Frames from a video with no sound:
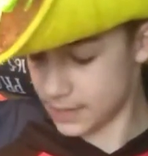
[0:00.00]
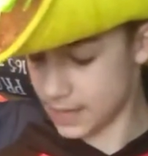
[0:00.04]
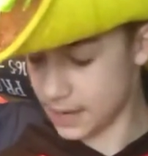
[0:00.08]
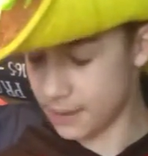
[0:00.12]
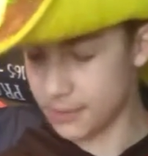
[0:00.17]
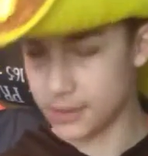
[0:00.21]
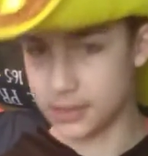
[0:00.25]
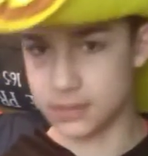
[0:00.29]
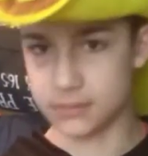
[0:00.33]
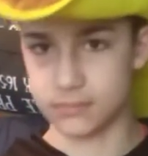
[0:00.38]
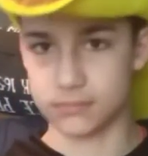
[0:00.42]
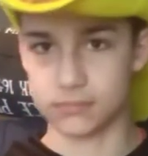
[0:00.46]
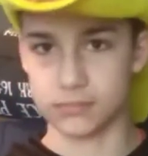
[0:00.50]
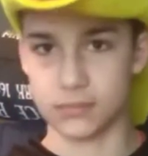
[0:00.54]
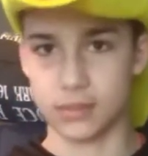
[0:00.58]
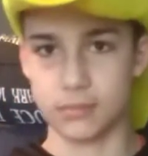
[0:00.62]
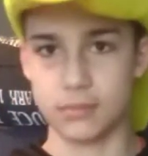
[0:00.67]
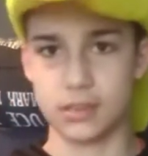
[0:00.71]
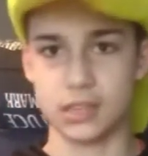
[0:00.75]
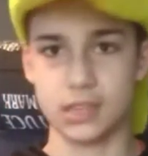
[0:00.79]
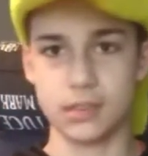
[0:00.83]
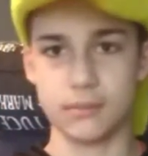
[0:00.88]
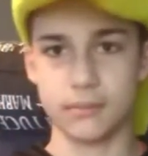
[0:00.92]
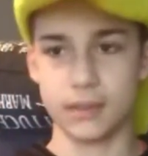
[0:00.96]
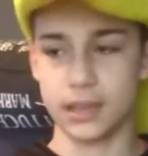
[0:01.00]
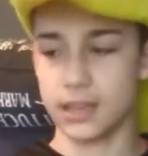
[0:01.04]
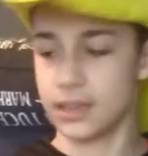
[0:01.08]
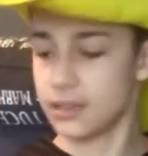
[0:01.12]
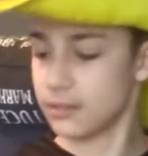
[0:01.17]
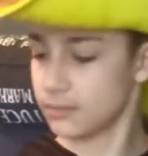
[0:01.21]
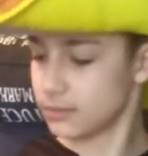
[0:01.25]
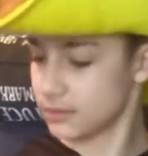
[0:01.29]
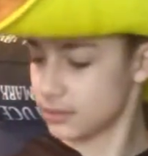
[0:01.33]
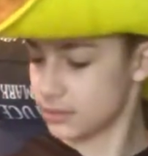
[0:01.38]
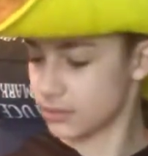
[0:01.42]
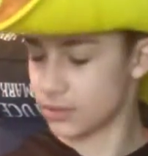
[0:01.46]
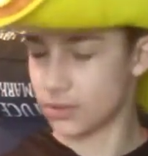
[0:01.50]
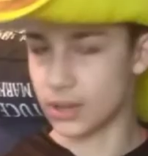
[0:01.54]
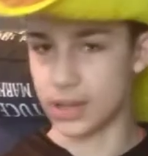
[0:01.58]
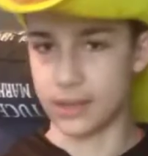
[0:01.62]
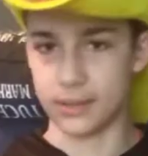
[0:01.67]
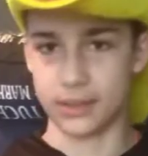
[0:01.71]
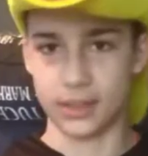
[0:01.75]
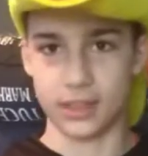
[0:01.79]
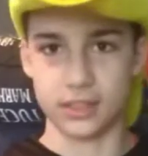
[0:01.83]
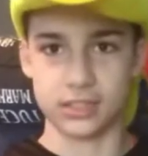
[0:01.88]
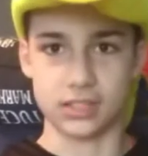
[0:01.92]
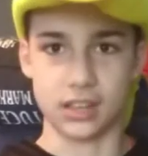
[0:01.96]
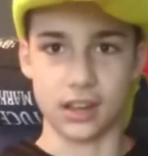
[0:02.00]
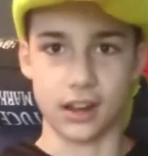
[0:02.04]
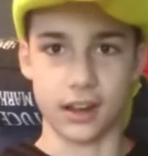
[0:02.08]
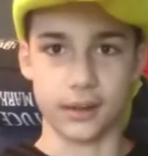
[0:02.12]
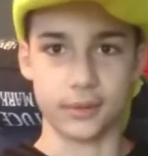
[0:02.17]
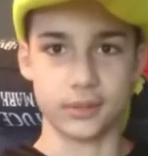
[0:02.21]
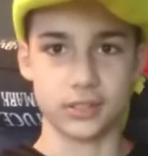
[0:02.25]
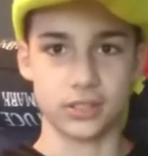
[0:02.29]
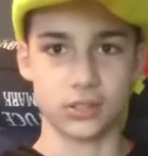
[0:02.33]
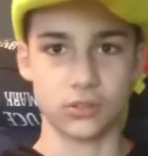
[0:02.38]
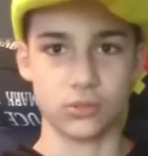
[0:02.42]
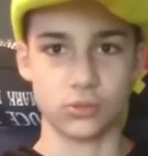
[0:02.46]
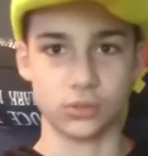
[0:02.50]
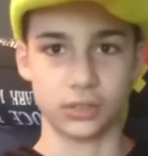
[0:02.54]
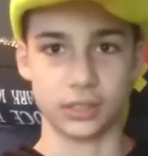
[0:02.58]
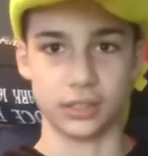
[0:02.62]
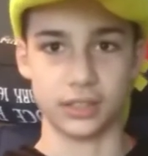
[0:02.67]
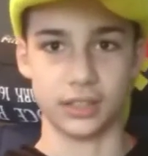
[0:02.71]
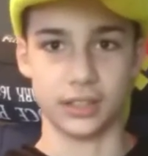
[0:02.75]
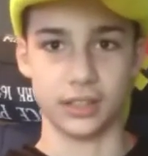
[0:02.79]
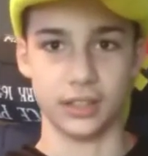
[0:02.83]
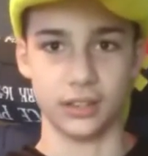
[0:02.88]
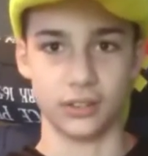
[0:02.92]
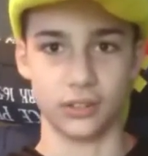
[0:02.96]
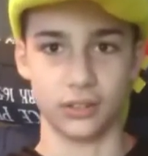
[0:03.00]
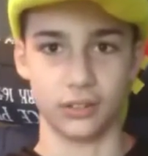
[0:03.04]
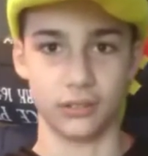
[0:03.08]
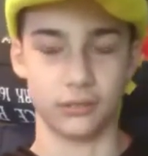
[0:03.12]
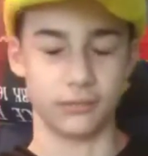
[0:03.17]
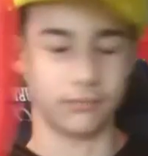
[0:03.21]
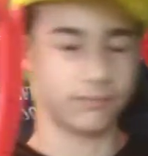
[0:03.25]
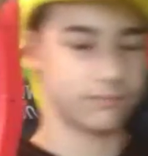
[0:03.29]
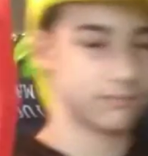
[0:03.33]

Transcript: That was, let me keep my hand. Okay, that's how I wasn't holding the handle.